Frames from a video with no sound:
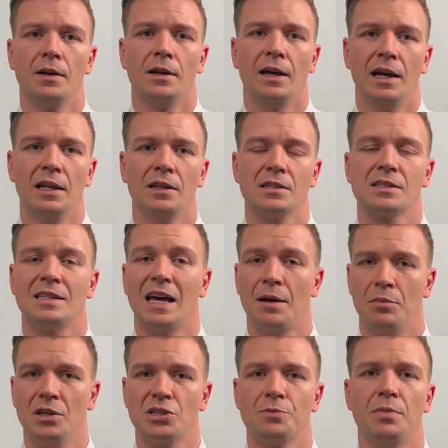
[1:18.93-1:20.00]
and
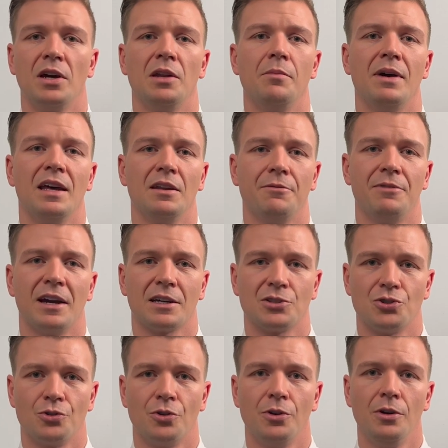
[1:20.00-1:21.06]
established by the
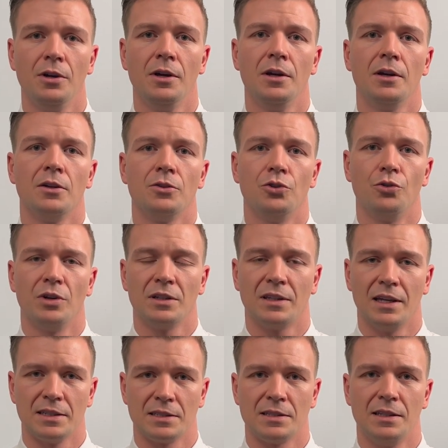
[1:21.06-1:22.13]
manufacturer during
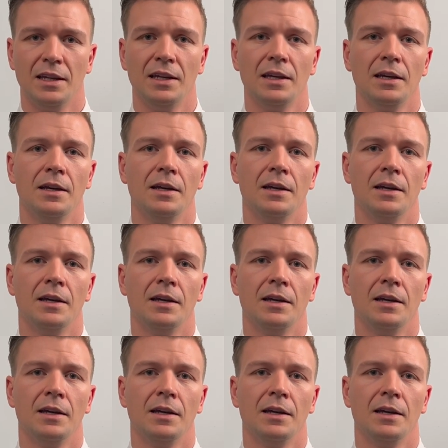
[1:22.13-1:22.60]
testing.